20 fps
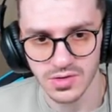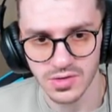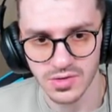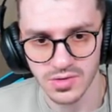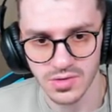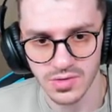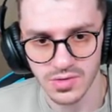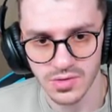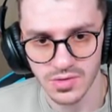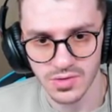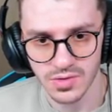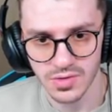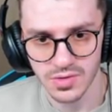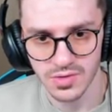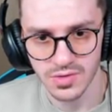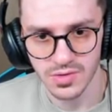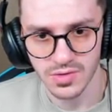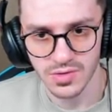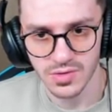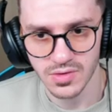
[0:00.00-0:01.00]

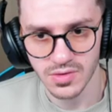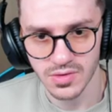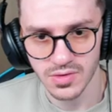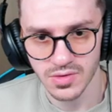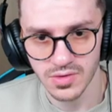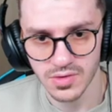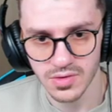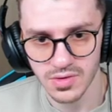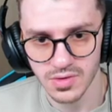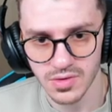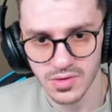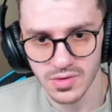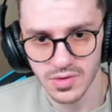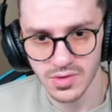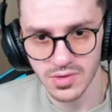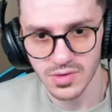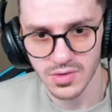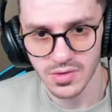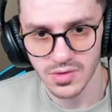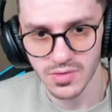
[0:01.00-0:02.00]

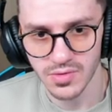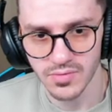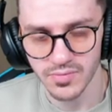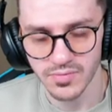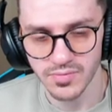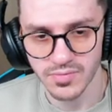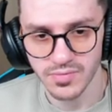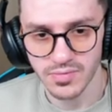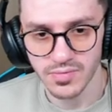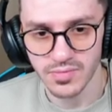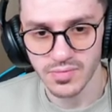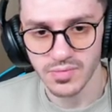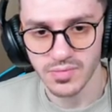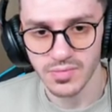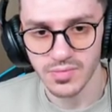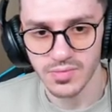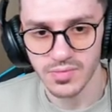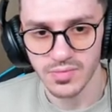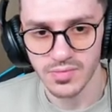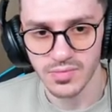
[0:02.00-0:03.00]

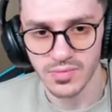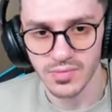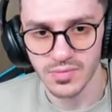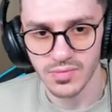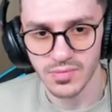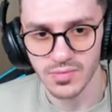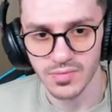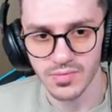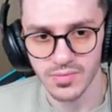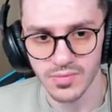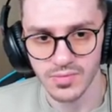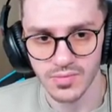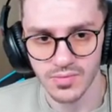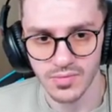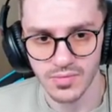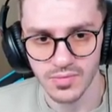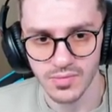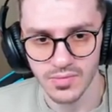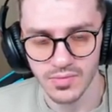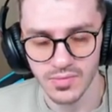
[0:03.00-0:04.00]

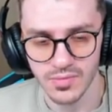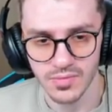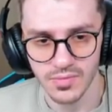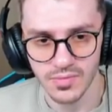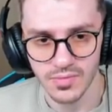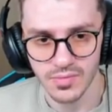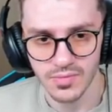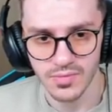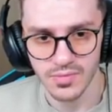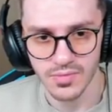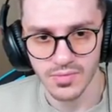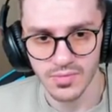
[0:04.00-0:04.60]
Nothing is said.